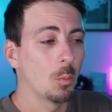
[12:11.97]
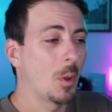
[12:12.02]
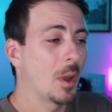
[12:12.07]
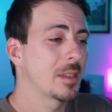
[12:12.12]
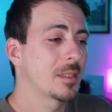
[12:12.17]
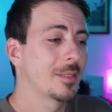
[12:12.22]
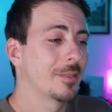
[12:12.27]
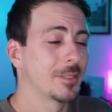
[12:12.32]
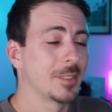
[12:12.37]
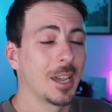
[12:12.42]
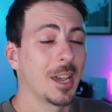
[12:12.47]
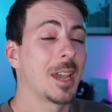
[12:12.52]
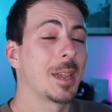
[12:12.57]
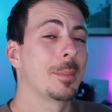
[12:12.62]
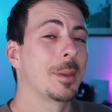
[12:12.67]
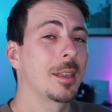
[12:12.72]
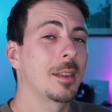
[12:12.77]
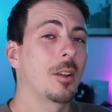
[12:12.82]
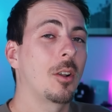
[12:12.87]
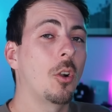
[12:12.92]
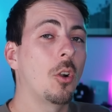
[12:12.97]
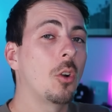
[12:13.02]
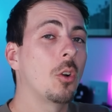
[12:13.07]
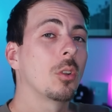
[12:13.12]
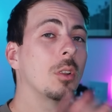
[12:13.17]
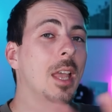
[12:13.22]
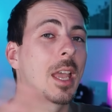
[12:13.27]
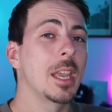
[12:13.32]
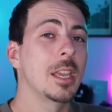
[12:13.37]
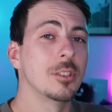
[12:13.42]
a waste of time at
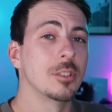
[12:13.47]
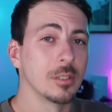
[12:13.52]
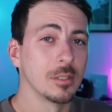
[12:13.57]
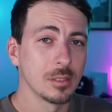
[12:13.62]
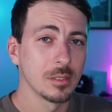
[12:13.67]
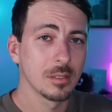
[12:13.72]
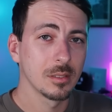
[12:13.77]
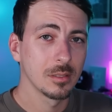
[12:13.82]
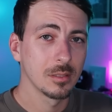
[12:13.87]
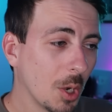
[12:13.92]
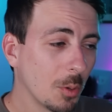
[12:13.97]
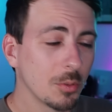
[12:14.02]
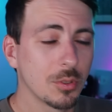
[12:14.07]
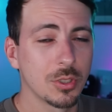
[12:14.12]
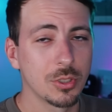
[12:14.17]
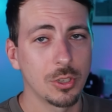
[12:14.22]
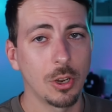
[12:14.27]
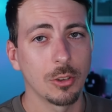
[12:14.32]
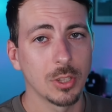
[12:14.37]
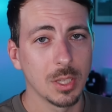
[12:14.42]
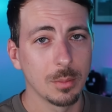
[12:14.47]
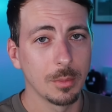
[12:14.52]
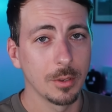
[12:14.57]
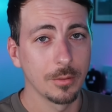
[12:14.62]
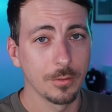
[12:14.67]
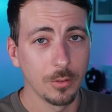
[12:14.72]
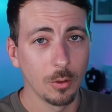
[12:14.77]
all ages. Don't start them at